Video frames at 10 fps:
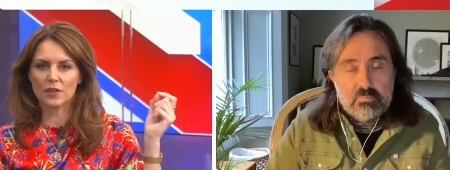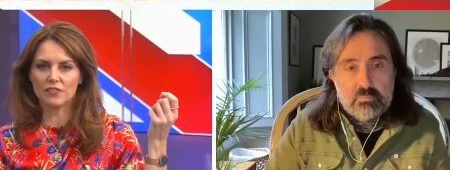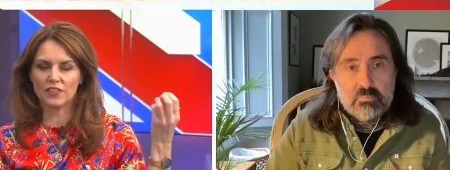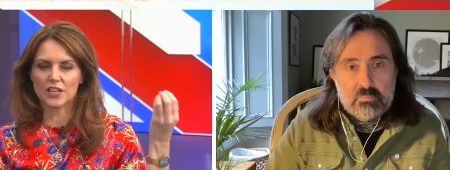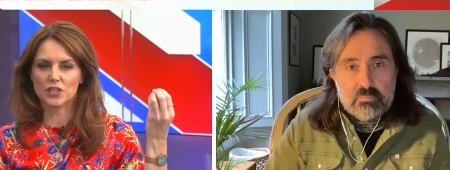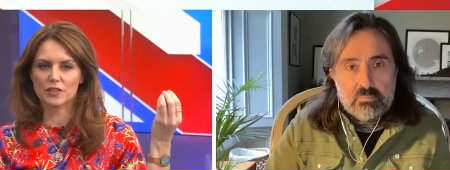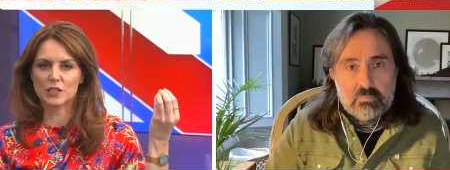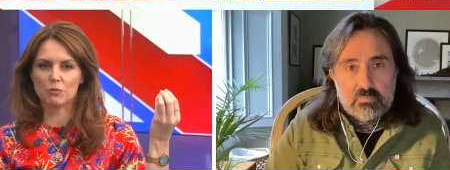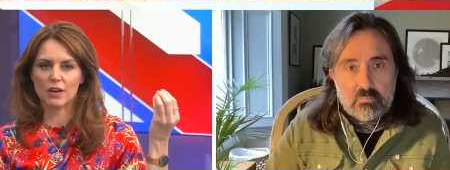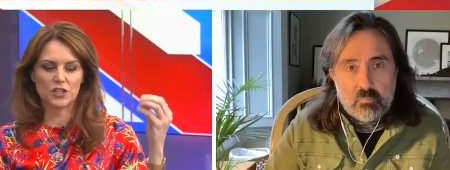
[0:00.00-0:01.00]
Speaker 1: with a flash of
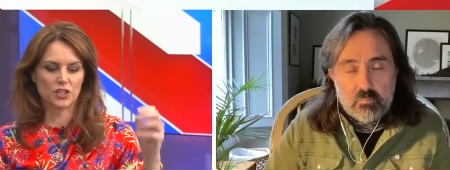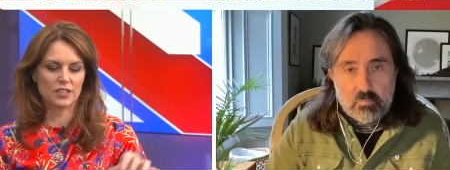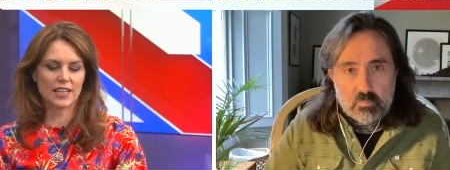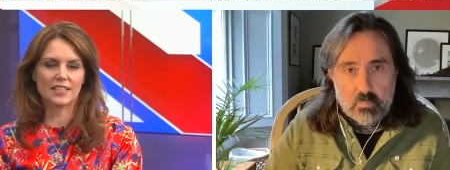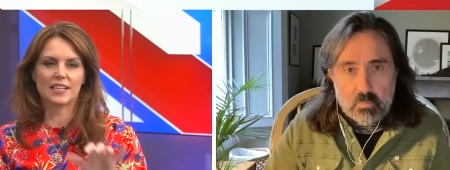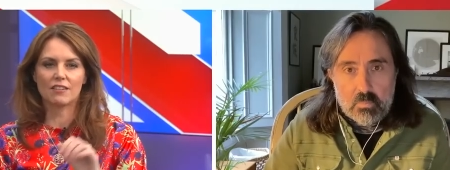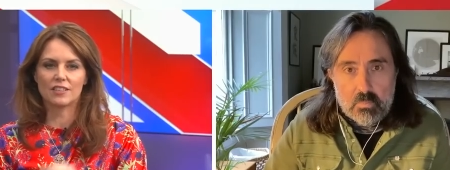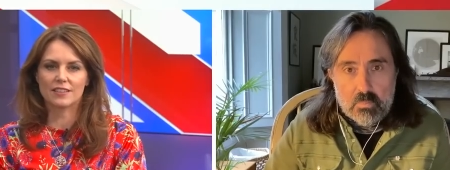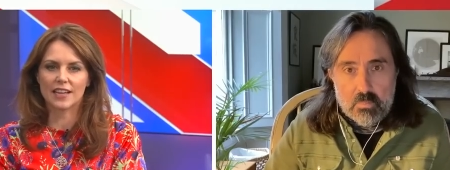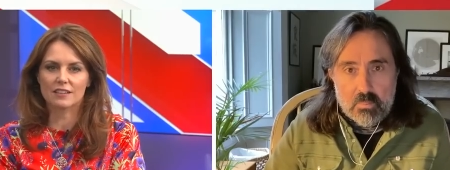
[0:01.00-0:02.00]
inspiration and get down
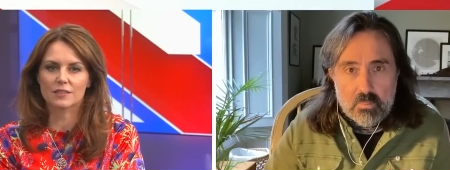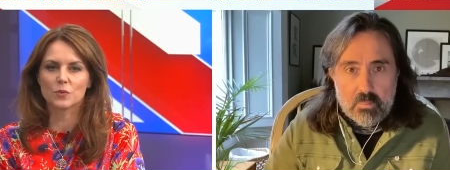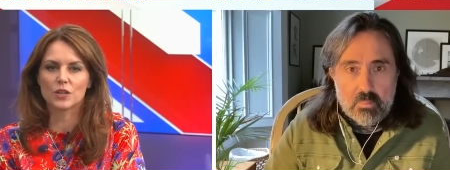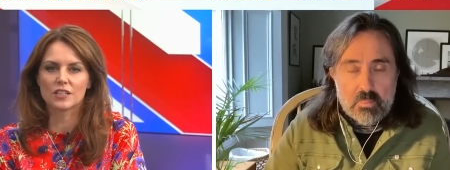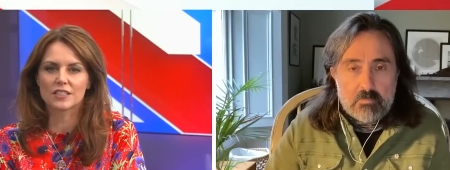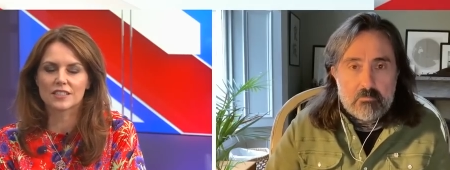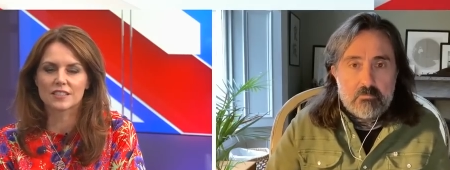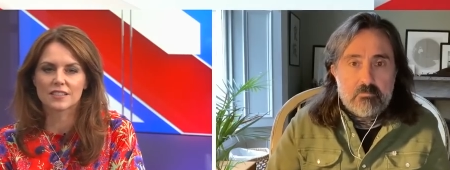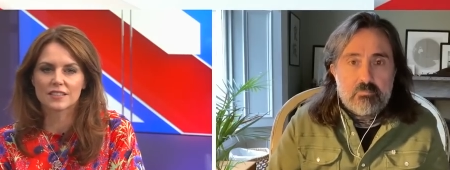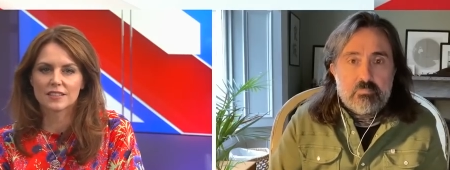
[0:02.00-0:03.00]
your thousand words?
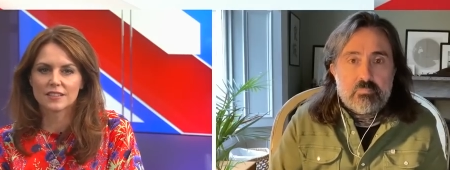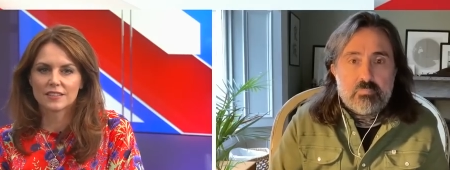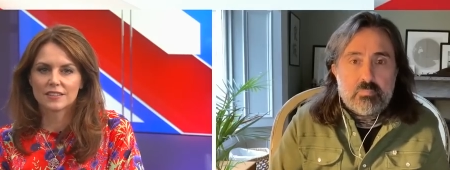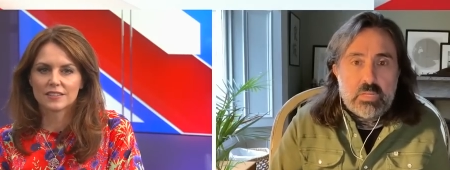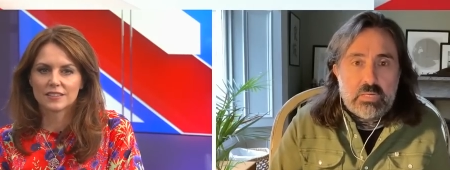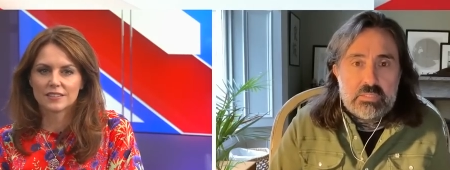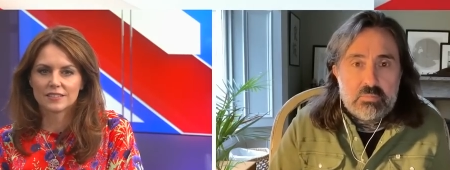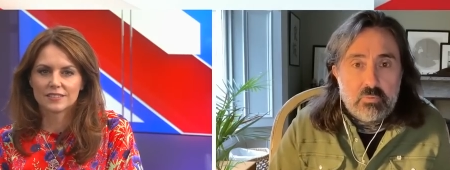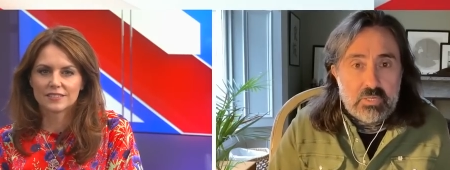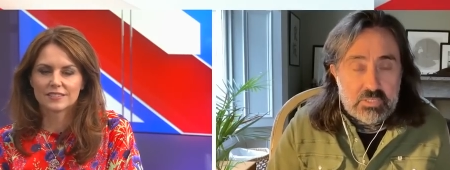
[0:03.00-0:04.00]

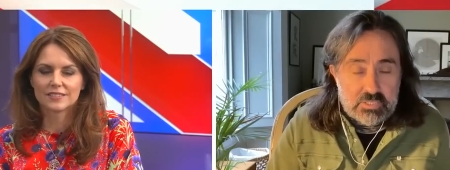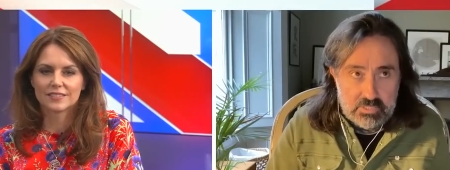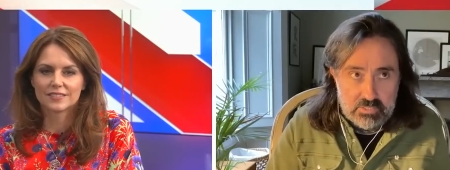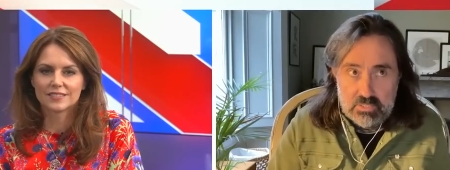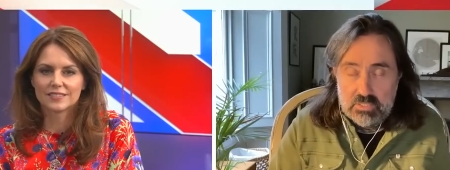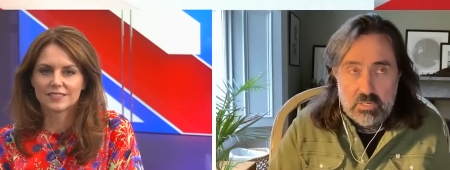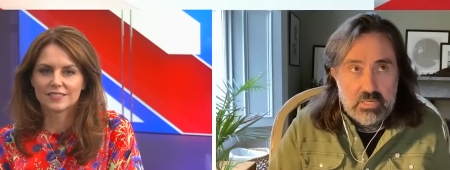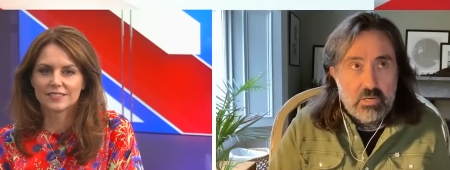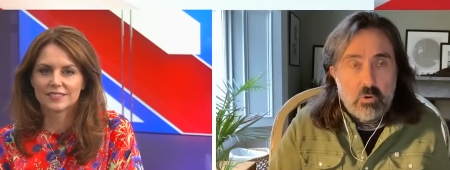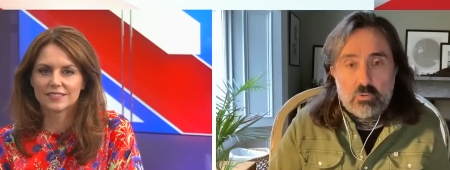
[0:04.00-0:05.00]
It's, it's
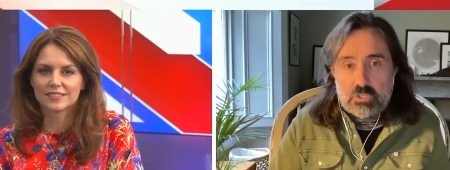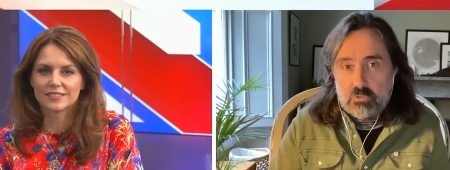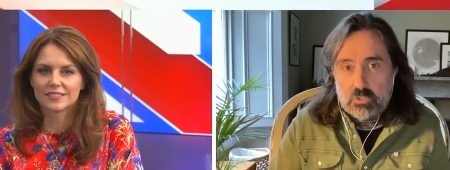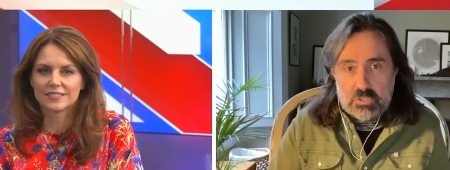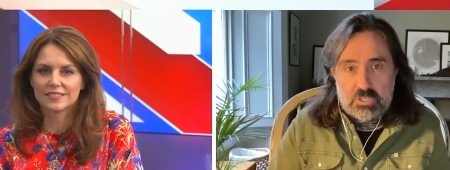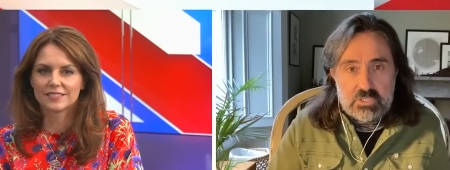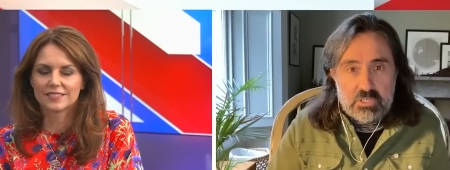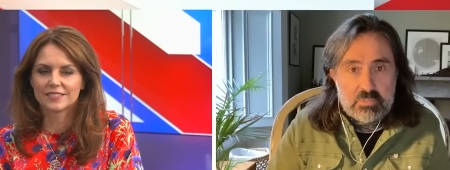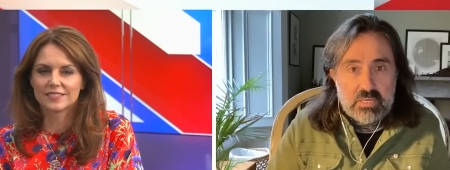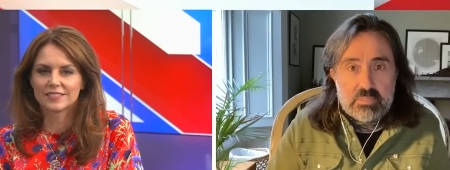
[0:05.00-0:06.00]
Speaker 2: all sorts.
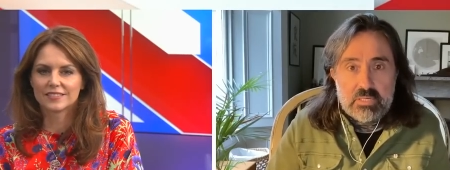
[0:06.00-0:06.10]
Sometimes I